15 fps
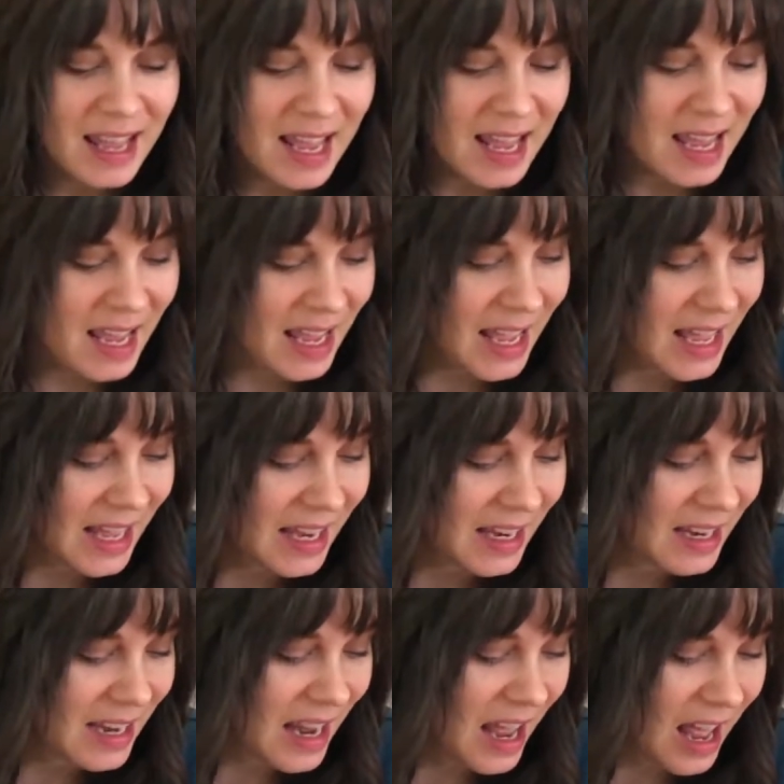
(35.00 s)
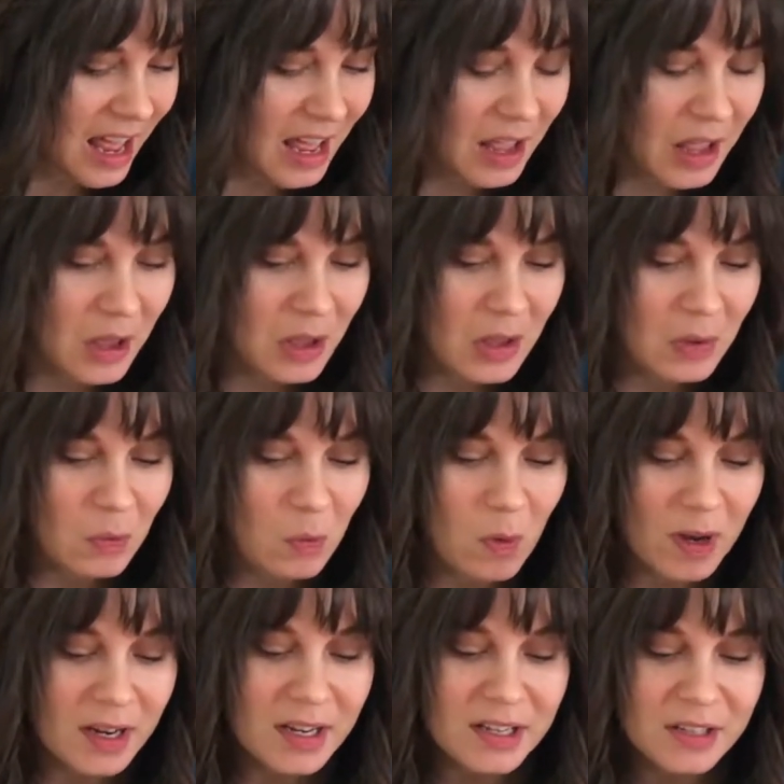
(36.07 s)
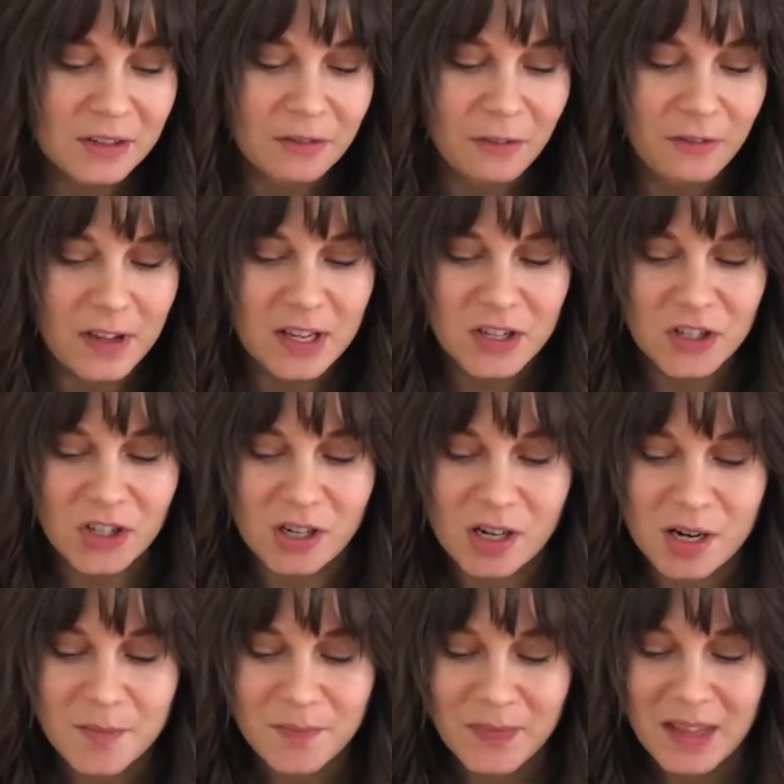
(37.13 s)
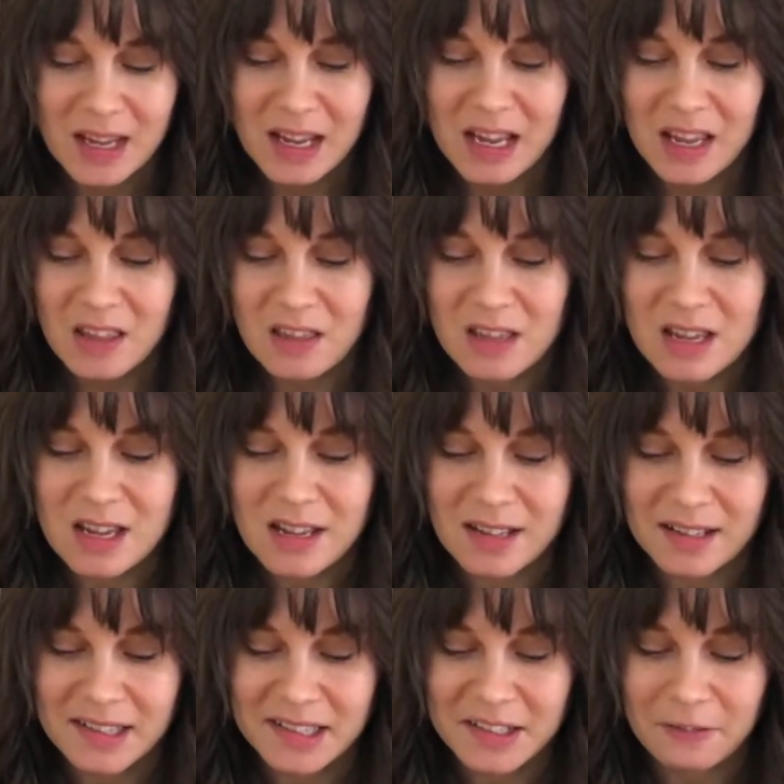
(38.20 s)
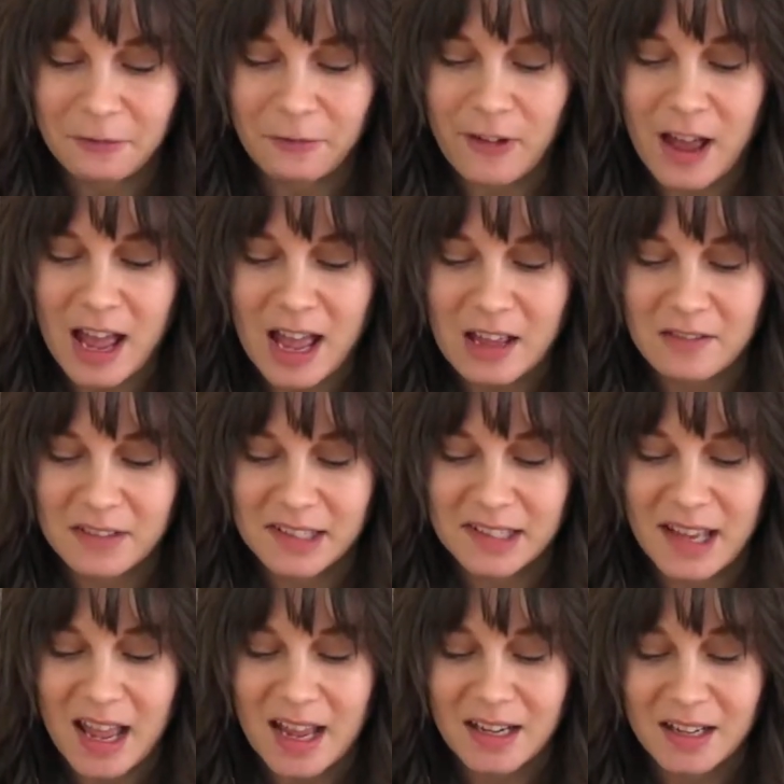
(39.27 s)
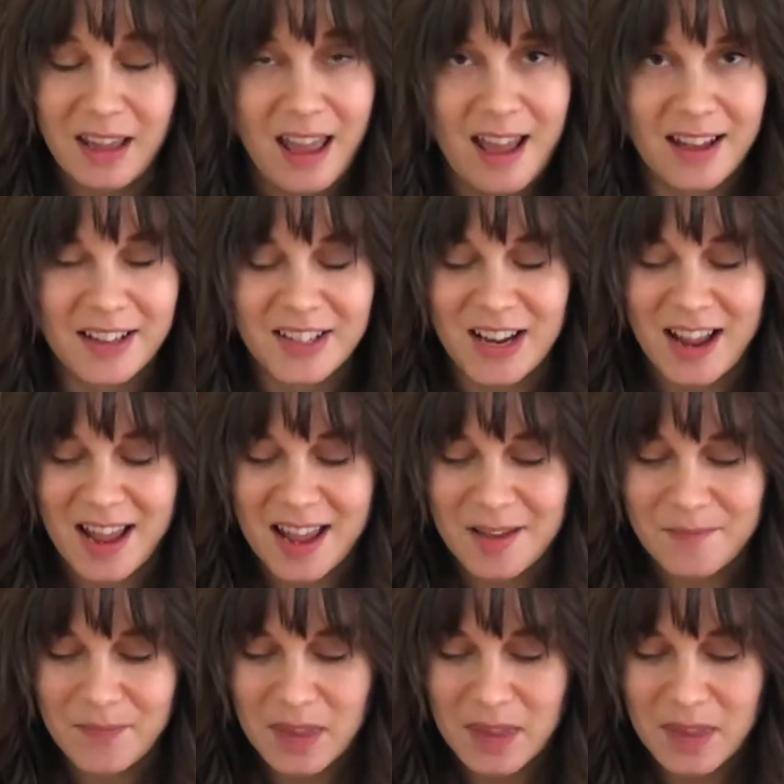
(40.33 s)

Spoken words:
and I wanted to feature these 5 sad cacti